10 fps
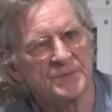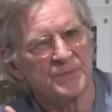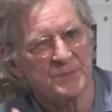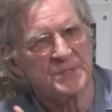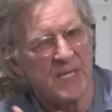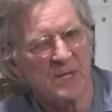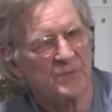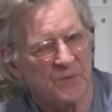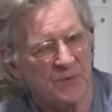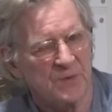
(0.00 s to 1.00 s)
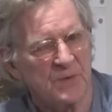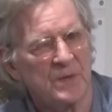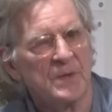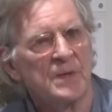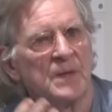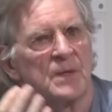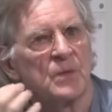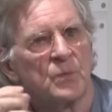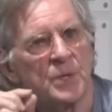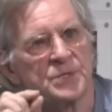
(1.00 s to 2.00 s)
from Stanford,
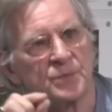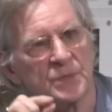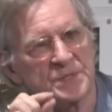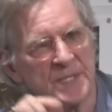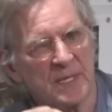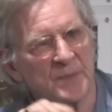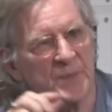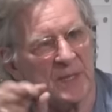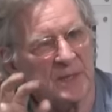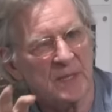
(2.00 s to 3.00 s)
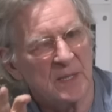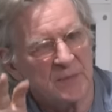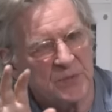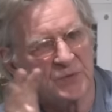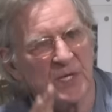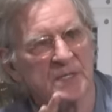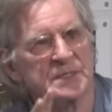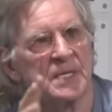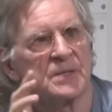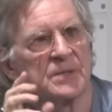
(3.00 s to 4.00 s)
which was set up by Dalai Lama's
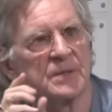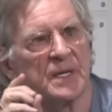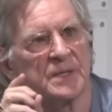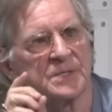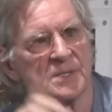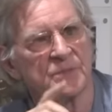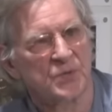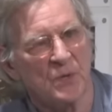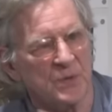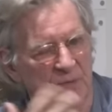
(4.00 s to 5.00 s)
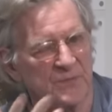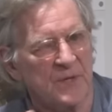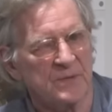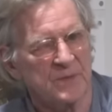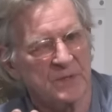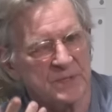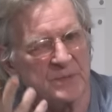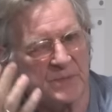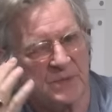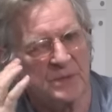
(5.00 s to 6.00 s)
translator and Jim Doty, a friend of ours,
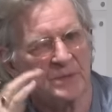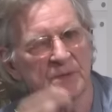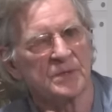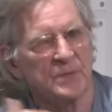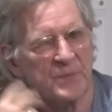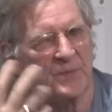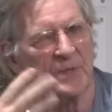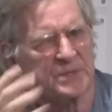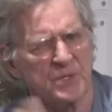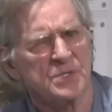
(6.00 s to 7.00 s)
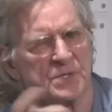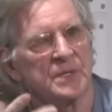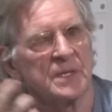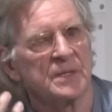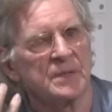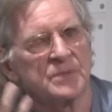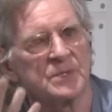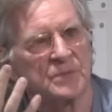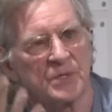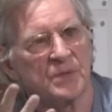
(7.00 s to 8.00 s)
named, you know, a surgeon there
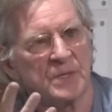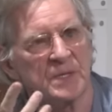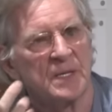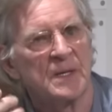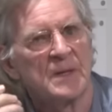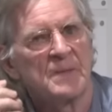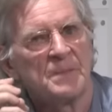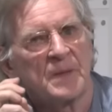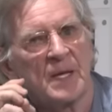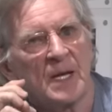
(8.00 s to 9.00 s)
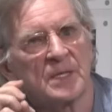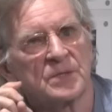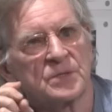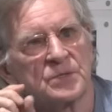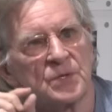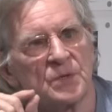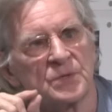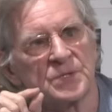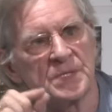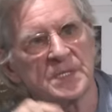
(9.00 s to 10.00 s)
named Jim Doty. And
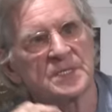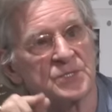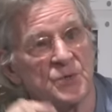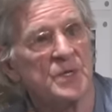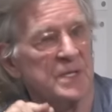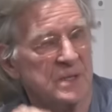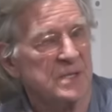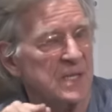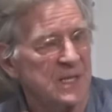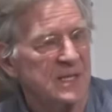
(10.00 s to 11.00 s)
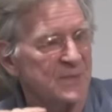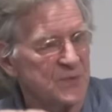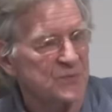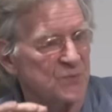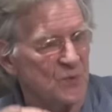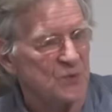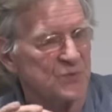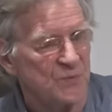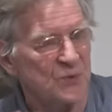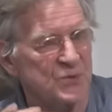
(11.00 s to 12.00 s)
so she is doing the Dalai Lama's
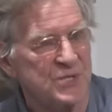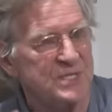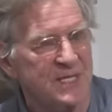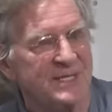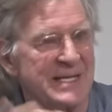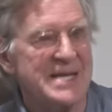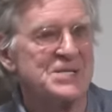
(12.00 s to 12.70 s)
course for good. She's like an